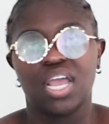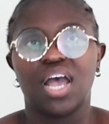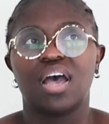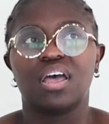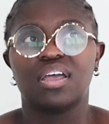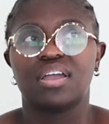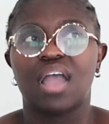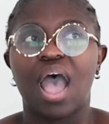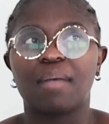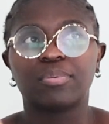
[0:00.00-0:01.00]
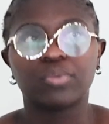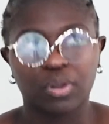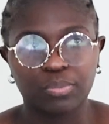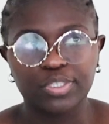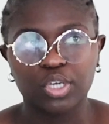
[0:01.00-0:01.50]

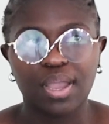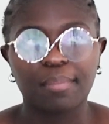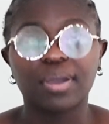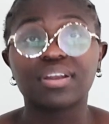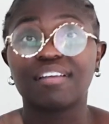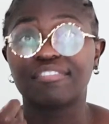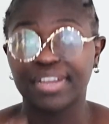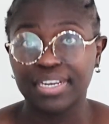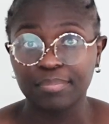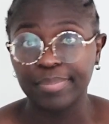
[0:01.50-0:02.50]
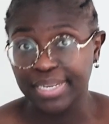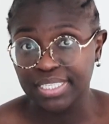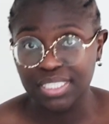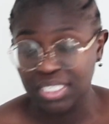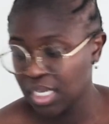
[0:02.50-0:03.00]
I'll be talking about
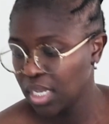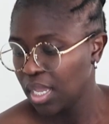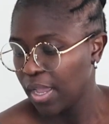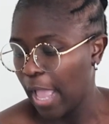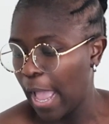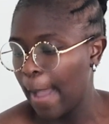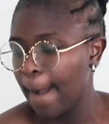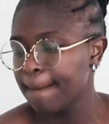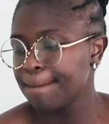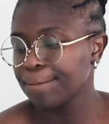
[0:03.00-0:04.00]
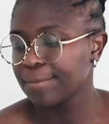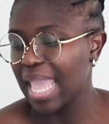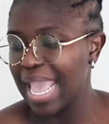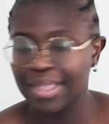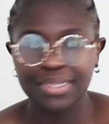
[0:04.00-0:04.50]
availability
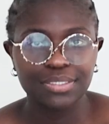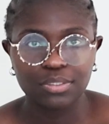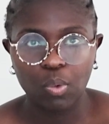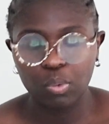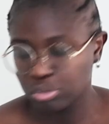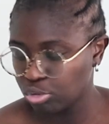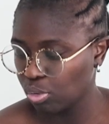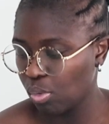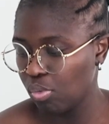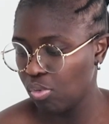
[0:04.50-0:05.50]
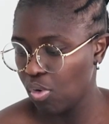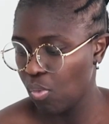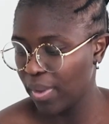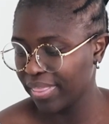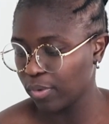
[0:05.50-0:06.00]
and also
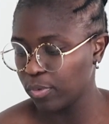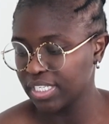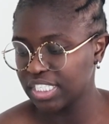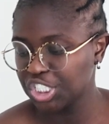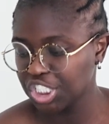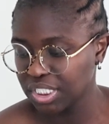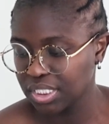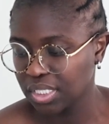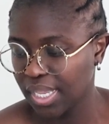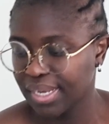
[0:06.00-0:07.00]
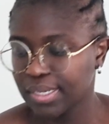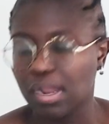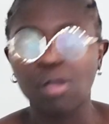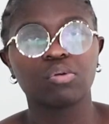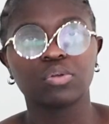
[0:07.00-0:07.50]
weather conditions, and
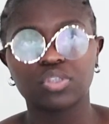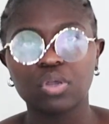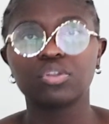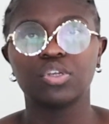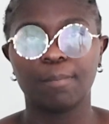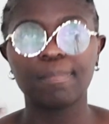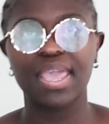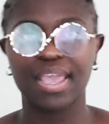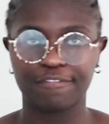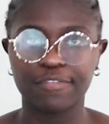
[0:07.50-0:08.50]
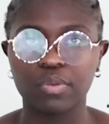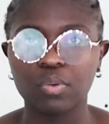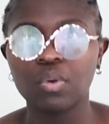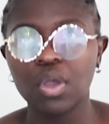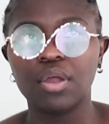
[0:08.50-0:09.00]
I'll also make a
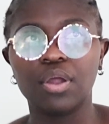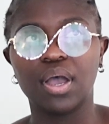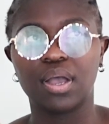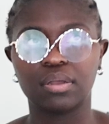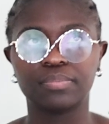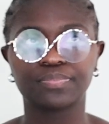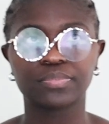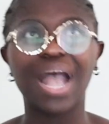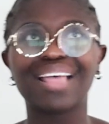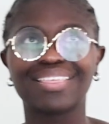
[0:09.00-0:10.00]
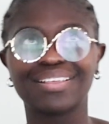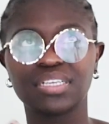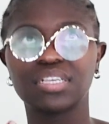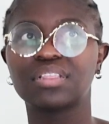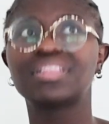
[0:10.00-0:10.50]
few
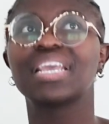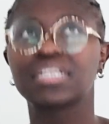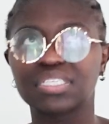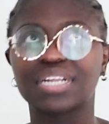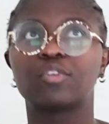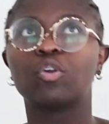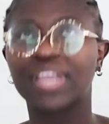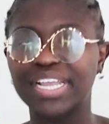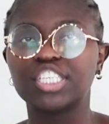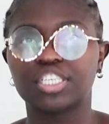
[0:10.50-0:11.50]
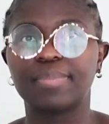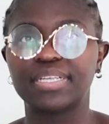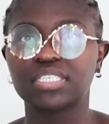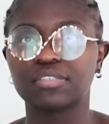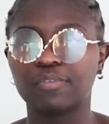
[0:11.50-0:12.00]
other things that location
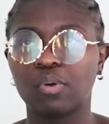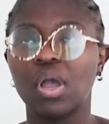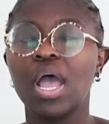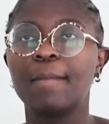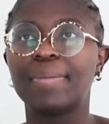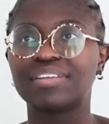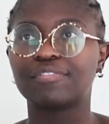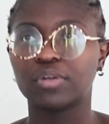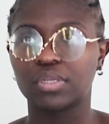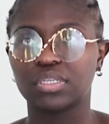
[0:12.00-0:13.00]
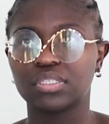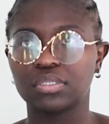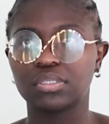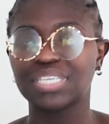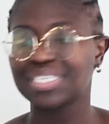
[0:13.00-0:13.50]
matters for. But for
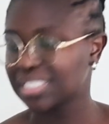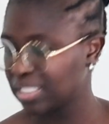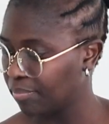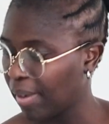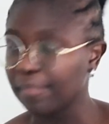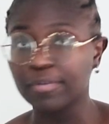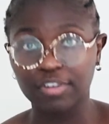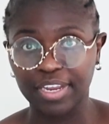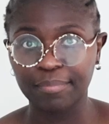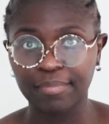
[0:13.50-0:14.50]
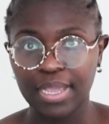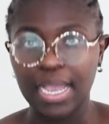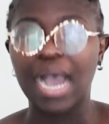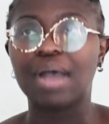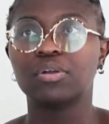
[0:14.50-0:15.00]
just bum cream,
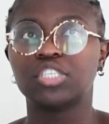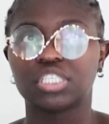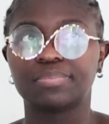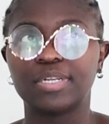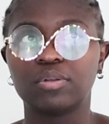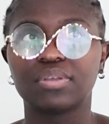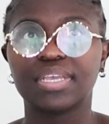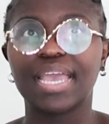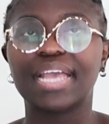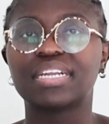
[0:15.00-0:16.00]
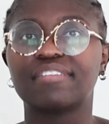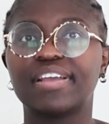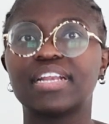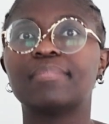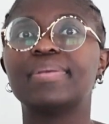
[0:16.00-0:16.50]
I will just be looking at
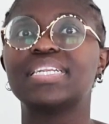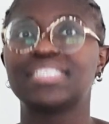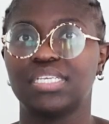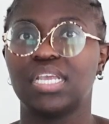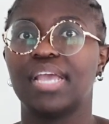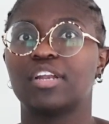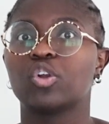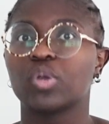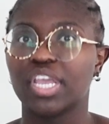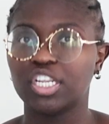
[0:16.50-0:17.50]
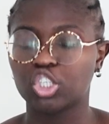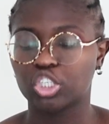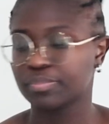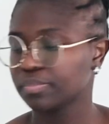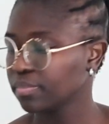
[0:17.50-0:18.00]
availability and
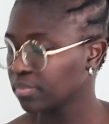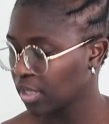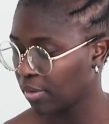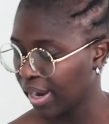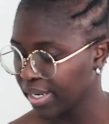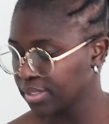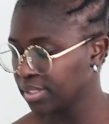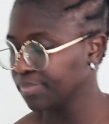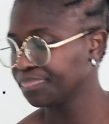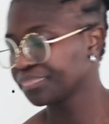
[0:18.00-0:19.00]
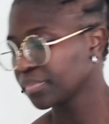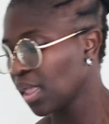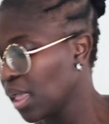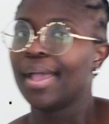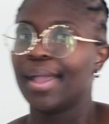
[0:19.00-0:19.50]
location, right?
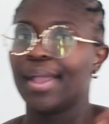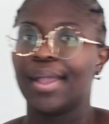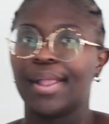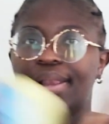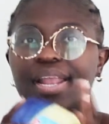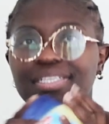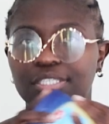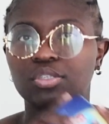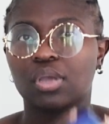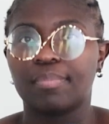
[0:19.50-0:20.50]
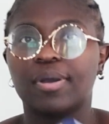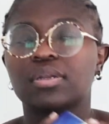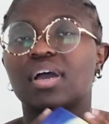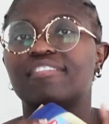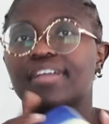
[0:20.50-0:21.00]
Let's talk
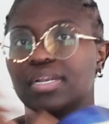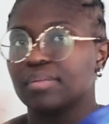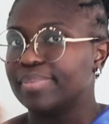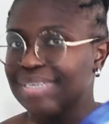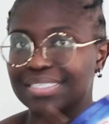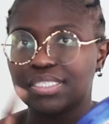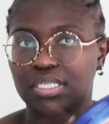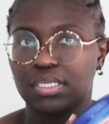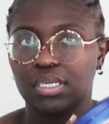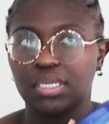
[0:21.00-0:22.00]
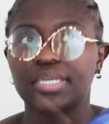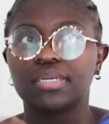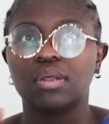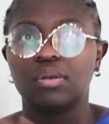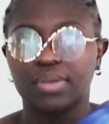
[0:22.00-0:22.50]
about availability
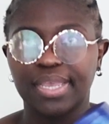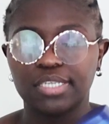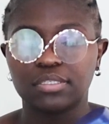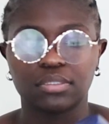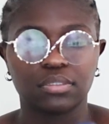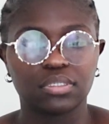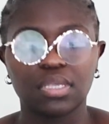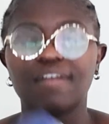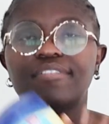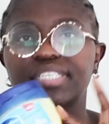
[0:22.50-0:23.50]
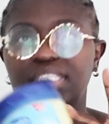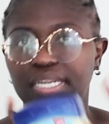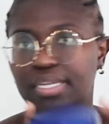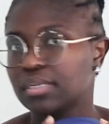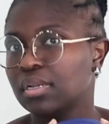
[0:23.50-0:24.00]
in locations.
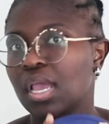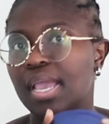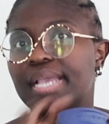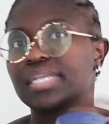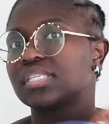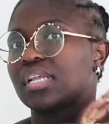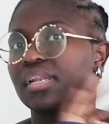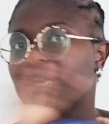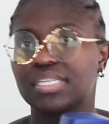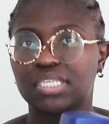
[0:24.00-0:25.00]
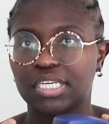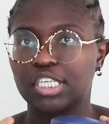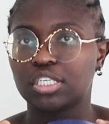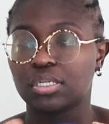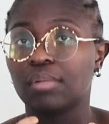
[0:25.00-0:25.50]
Vaseline is an
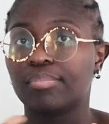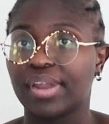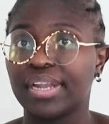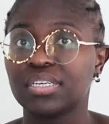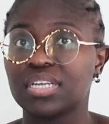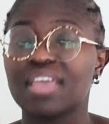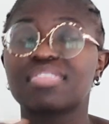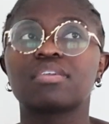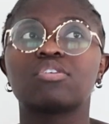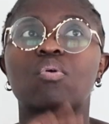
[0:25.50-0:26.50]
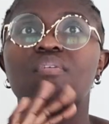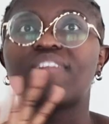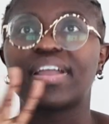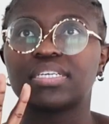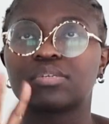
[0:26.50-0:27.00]
international brand. I think you will
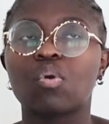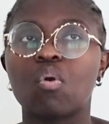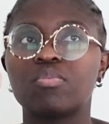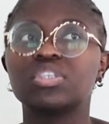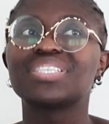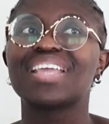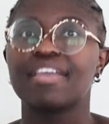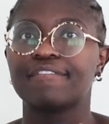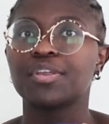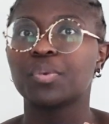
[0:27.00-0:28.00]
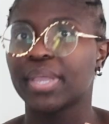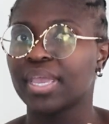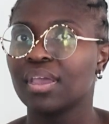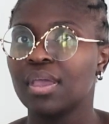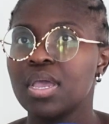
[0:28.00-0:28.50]
find it almost
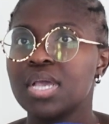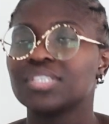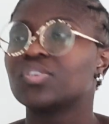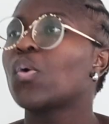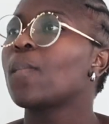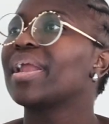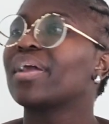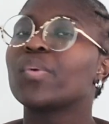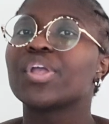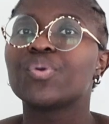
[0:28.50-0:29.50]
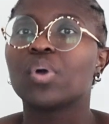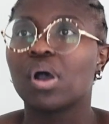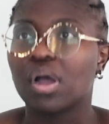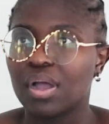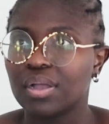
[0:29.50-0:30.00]
everywhere. So no matter where you
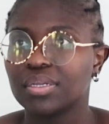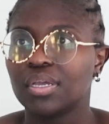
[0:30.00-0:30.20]
are,